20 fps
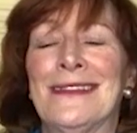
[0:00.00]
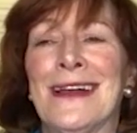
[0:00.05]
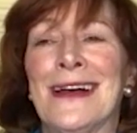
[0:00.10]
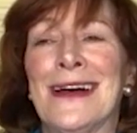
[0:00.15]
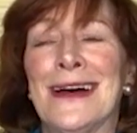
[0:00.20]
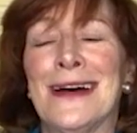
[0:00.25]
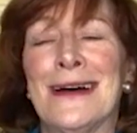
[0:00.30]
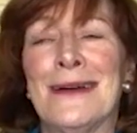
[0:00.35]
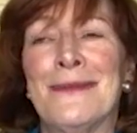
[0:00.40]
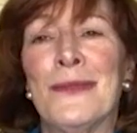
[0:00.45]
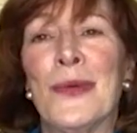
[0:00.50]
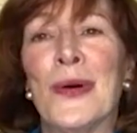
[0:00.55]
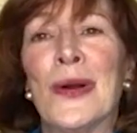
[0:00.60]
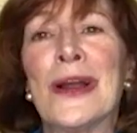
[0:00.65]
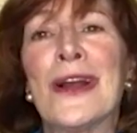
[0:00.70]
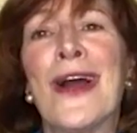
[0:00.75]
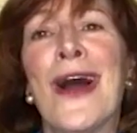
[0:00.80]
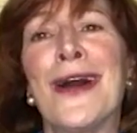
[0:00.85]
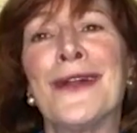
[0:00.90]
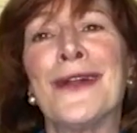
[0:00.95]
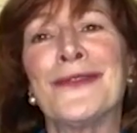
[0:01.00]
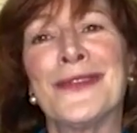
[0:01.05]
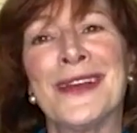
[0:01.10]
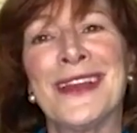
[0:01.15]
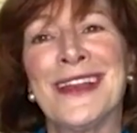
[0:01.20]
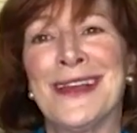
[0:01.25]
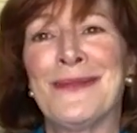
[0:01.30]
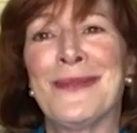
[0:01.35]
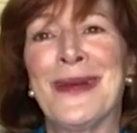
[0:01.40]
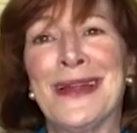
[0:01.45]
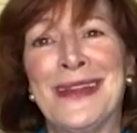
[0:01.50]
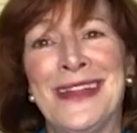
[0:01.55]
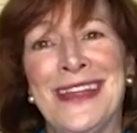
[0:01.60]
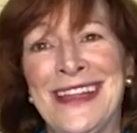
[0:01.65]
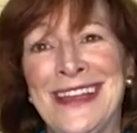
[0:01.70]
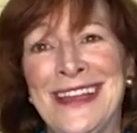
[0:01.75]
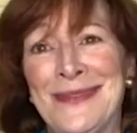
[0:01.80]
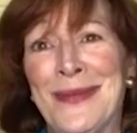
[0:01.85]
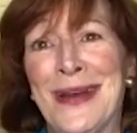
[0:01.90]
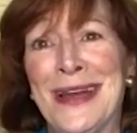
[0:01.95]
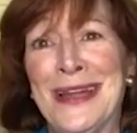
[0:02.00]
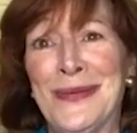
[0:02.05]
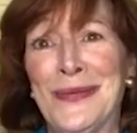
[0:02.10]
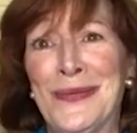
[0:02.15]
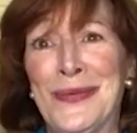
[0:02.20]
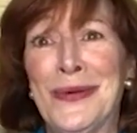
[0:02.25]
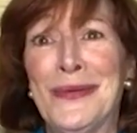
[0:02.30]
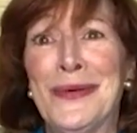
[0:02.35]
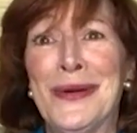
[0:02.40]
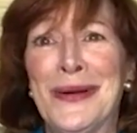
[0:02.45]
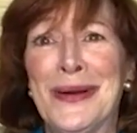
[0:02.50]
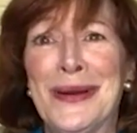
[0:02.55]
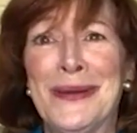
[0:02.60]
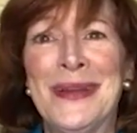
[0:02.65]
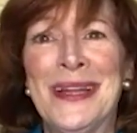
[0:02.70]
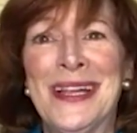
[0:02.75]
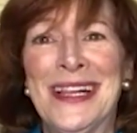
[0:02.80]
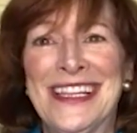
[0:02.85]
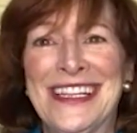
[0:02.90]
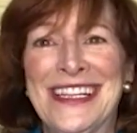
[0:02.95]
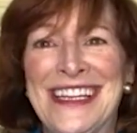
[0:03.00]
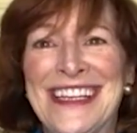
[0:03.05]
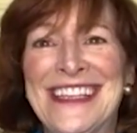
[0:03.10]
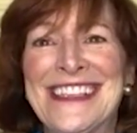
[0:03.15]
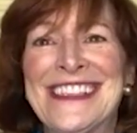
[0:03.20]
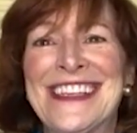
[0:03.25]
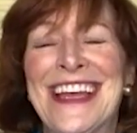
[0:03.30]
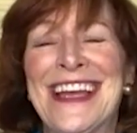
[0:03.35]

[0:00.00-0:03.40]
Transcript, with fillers: I'm more confident in my woo-woo abilities,